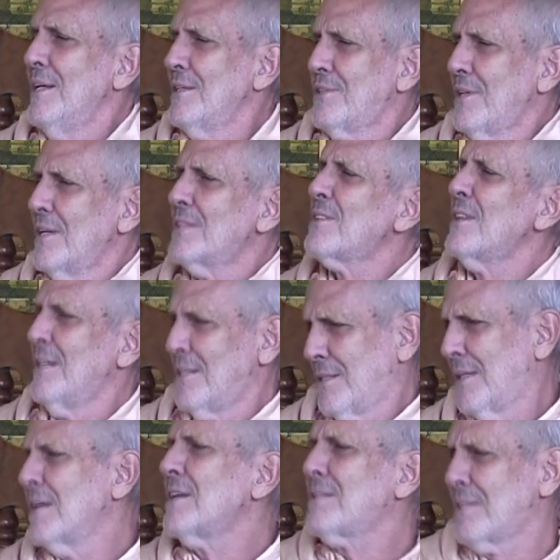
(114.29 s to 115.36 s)

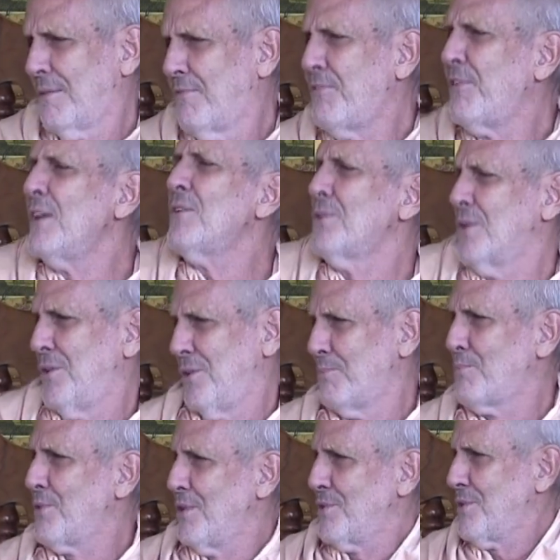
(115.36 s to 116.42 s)
It's a
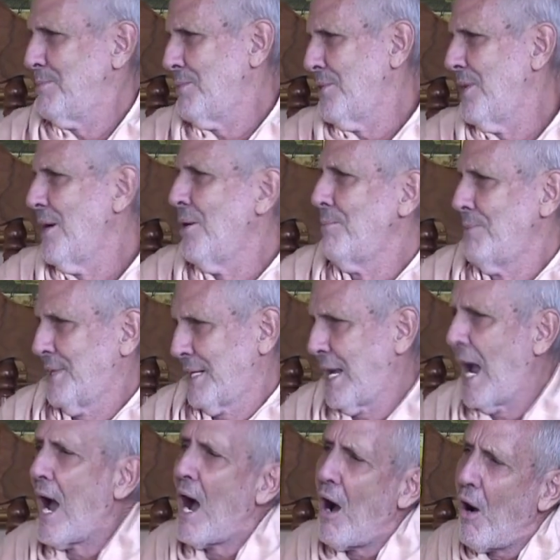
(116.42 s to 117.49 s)
feel-good principle, help the
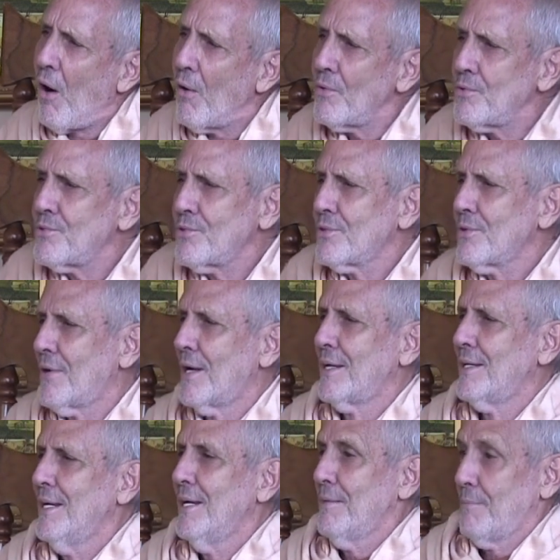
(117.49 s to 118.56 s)
cows,
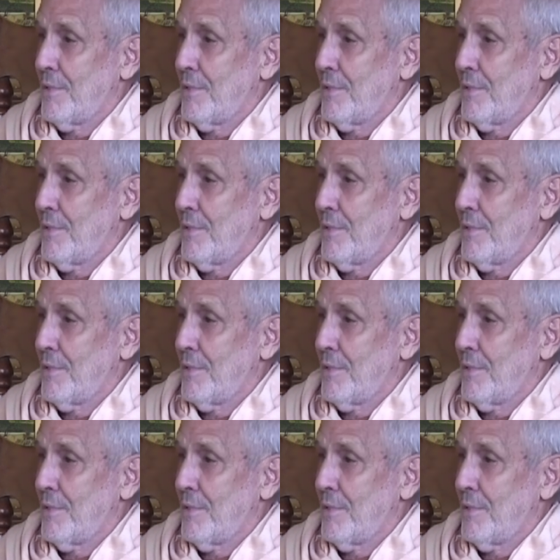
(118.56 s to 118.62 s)
right?